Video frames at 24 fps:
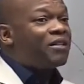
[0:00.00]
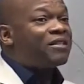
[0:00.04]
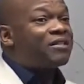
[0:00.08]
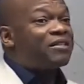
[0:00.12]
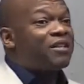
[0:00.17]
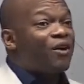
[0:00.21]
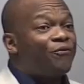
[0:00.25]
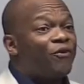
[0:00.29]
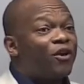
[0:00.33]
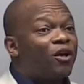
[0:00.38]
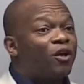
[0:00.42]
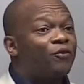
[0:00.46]
it's
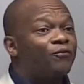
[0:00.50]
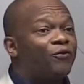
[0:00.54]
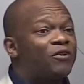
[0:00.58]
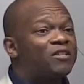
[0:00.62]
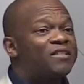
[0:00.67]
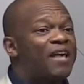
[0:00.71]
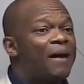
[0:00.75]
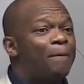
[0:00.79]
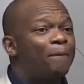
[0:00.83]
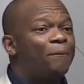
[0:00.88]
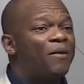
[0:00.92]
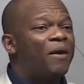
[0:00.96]
difficult for
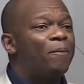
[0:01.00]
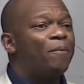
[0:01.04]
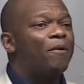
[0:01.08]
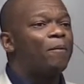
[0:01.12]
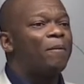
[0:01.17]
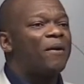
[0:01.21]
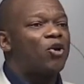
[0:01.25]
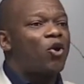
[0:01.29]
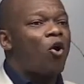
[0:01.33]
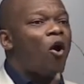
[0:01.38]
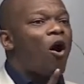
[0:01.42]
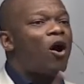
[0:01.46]
some people,
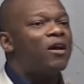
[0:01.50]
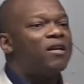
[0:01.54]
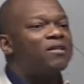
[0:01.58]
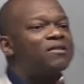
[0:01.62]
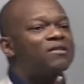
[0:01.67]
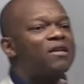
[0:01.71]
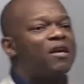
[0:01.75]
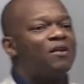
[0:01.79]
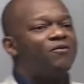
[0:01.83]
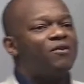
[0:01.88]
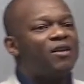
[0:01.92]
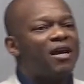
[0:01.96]
but God
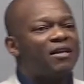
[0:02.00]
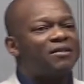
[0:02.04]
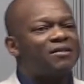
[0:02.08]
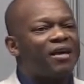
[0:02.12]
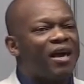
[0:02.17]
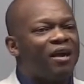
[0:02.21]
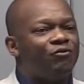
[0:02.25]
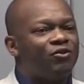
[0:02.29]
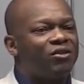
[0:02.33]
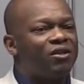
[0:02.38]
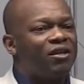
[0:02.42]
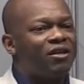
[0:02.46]
has given us
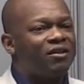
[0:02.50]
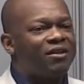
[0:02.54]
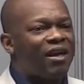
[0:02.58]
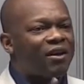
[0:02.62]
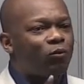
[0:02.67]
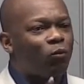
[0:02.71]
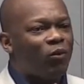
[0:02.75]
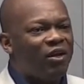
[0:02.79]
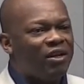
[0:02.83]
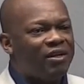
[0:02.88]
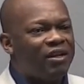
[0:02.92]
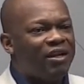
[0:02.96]
everything
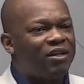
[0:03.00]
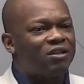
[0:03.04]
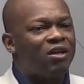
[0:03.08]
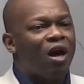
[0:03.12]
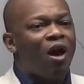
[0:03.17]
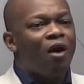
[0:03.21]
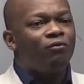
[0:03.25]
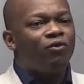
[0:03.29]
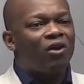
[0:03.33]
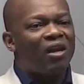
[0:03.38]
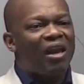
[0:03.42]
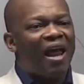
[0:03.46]
that we need
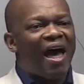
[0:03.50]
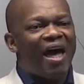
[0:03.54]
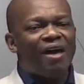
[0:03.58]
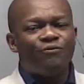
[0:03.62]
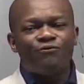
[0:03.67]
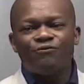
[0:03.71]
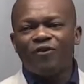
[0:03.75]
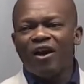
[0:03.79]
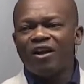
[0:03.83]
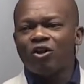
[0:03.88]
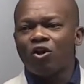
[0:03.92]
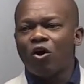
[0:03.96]
for
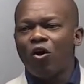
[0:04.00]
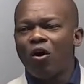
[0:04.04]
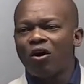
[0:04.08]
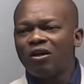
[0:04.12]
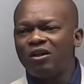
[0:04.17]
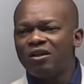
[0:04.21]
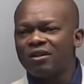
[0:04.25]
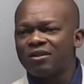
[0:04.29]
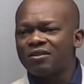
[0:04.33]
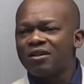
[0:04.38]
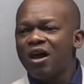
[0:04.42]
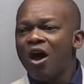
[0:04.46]
life and
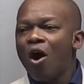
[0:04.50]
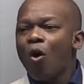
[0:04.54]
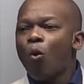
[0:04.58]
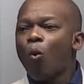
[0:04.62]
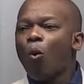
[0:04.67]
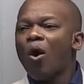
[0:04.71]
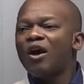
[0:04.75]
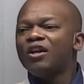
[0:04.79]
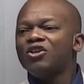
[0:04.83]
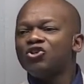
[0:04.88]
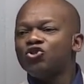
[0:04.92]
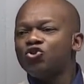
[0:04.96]
godliness.
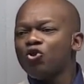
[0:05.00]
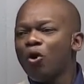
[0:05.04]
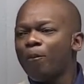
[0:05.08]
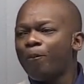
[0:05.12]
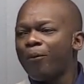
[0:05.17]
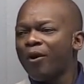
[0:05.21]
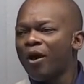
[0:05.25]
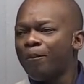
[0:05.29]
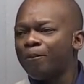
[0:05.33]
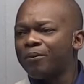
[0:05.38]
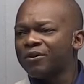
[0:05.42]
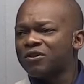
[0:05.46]
What is your
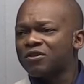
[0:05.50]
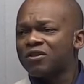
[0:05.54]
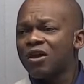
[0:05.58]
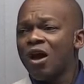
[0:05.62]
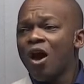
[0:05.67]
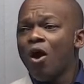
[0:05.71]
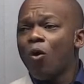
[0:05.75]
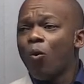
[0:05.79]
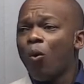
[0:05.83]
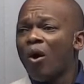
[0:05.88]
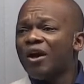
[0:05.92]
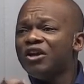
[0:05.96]
purpose?
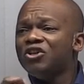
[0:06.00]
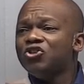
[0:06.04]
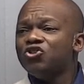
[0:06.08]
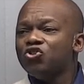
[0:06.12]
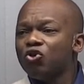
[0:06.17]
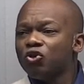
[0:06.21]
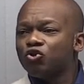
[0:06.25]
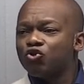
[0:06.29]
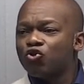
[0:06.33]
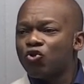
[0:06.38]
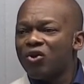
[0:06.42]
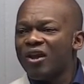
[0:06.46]
What is
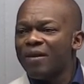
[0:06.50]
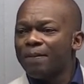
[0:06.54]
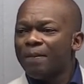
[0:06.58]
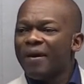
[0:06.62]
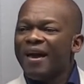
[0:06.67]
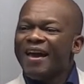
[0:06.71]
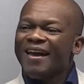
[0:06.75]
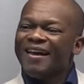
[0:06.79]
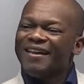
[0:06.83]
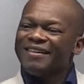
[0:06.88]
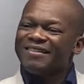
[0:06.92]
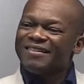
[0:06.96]
your
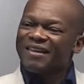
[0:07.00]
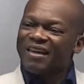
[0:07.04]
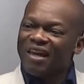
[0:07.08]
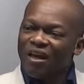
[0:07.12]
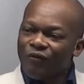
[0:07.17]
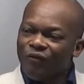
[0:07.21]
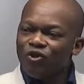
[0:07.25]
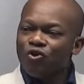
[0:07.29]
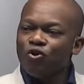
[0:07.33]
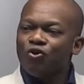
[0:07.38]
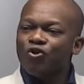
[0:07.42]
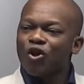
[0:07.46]
dream? He's
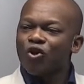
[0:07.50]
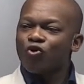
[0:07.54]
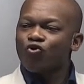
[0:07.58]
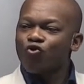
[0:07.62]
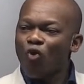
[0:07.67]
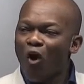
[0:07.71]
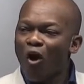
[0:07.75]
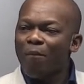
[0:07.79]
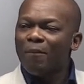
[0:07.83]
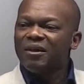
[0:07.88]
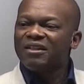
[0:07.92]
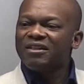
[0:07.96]
given you the
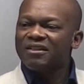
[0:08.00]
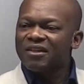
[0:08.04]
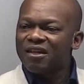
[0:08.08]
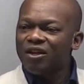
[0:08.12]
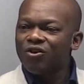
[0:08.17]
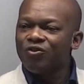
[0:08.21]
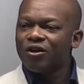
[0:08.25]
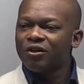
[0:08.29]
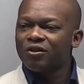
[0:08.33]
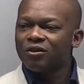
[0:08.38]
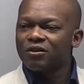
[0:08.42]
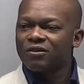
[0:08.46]
raw
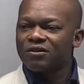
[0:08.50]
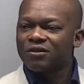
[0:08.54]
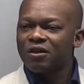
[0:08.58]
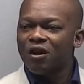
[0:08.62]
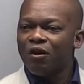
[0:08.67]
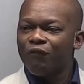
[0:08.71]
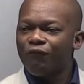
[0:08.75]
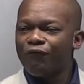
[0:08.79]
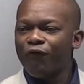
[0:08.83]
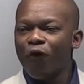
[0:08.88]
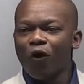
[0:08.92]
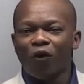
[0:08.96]
materials
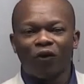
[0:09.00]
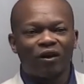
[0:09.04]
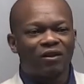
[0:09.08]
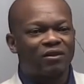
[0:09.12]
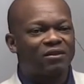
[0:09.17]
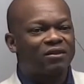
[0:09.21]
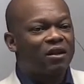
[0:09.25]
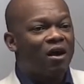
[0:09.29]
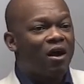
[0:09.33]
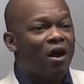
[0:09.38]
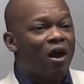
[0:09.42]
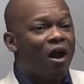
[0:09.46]
for
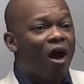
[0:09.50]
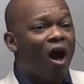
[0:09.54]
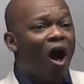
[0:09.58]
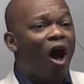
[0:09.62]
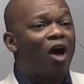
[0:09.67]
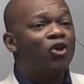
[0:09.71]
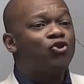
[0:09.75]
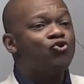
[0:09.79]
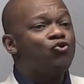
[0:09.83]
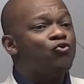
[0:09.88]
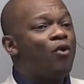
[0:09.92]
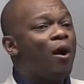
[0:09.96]
it.
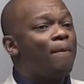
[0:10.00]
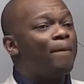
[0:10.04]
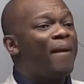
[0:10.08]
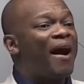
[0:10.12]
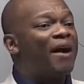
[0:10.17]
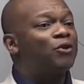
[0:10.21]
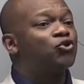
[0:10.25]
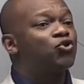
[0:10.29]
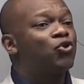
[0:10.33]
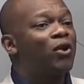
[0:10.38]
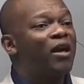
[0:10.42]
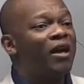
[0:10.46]
Are you
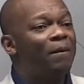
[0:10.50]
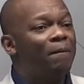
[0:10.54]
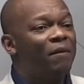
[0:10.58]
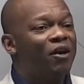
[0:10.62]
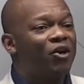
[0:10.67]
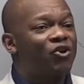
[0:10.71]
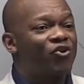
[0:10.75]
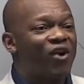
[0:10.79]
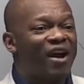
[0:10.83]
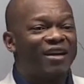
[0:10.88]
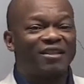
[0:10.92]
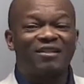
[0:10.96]
about to
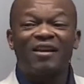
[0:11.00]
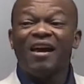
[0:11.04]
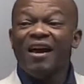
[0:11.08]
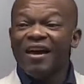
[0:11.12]
immigrate?